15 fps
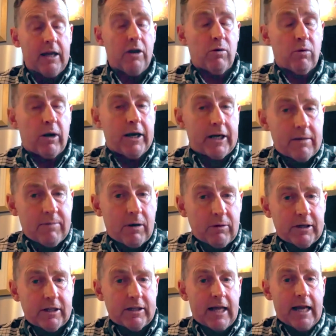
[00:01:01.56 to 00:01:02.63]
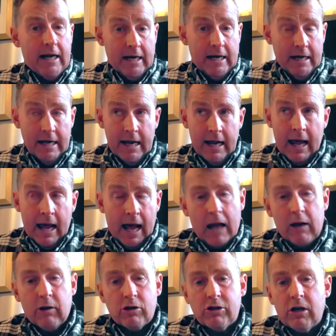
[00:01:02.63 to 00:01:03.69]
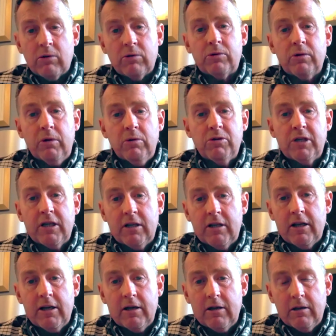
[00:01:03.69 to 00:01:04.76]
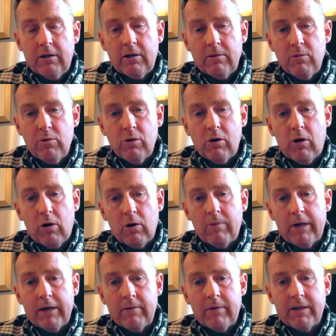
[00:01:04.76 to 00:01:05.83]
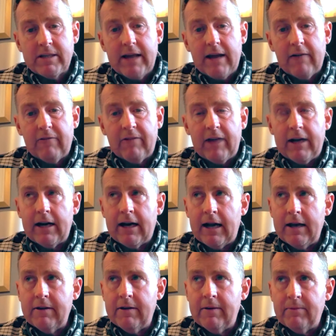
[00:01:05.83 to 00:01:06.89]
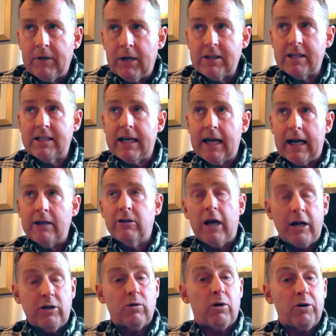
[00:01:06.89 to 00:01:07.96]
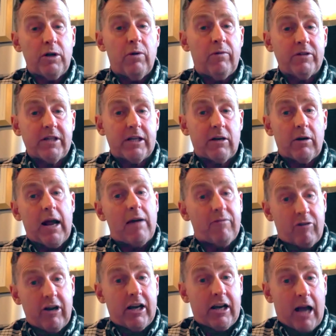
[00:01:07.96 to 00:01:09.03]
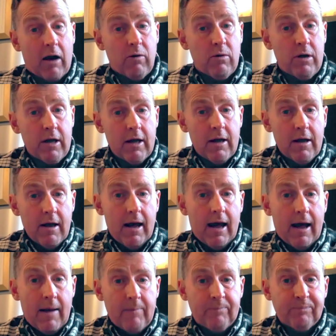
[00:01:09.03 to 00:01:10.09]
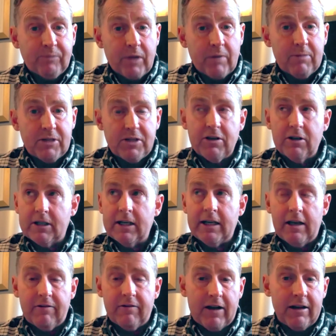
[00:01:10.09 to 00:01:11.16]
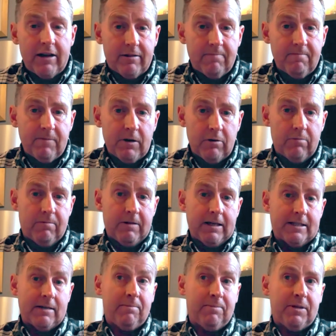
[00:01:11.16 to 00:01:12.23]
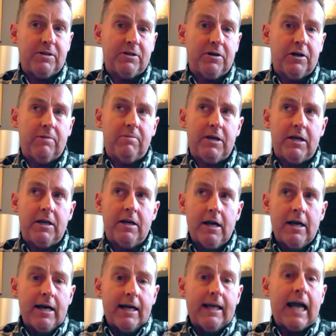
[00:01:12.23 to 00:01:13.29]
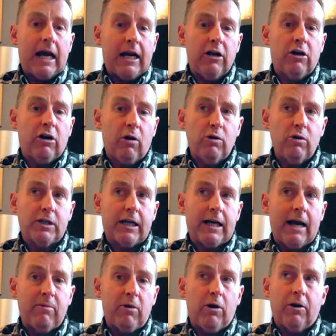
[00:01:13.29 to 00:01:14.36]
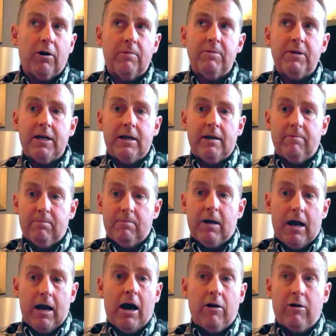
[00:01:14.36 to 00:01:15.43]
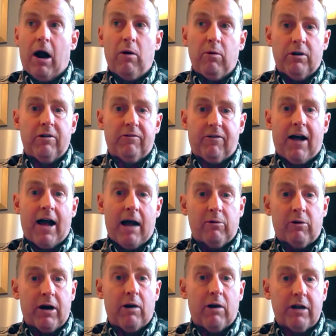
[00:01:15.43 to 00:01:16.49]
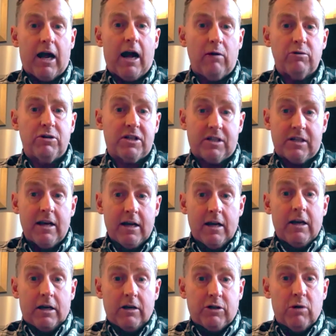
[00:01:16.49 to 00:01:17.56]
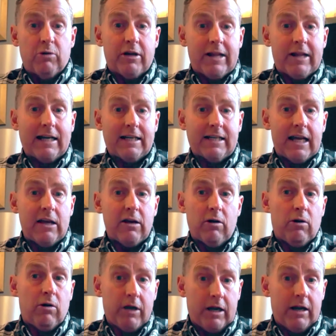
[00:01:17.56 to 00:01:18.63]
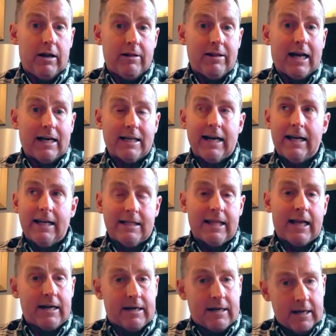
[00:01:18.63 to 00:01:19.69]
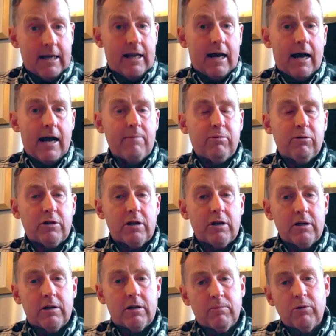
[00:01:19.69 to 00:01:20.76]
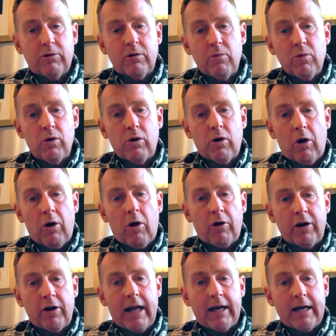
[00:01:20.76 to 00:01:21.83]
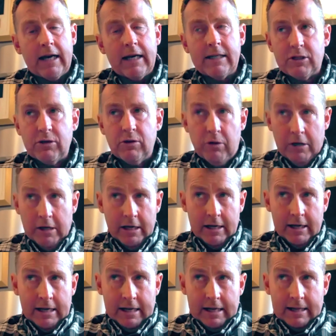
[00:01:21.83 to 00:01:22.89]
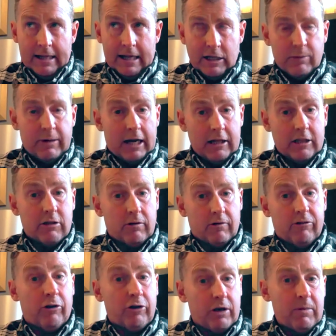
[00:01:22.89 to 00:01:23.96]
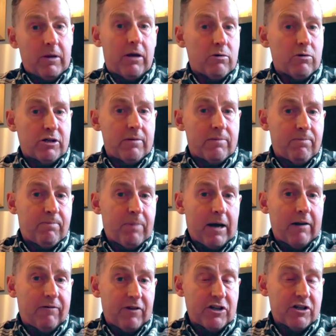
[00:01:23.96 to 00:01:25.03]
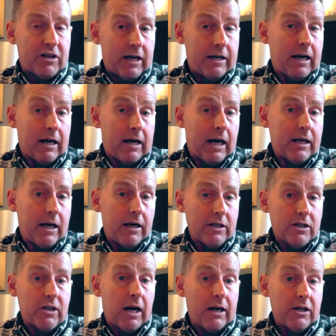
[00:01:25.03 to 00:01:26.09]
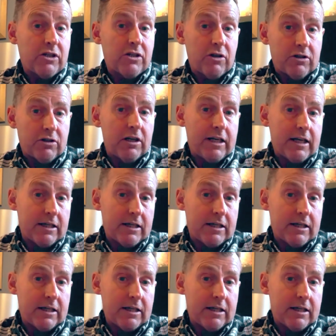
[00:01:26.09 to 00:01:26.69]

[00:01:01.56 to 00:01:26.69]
inquired about it then, and I got around to using the Moocall myself then. And I, as I said, I don't use it on every cow, but certainly if I think something's going to be getting close and I'm not going to be around the farm or around the house during that day or that night, then I put the Moocall on then, and so that's what I sort of thought would be hugely beneficial, and it certainly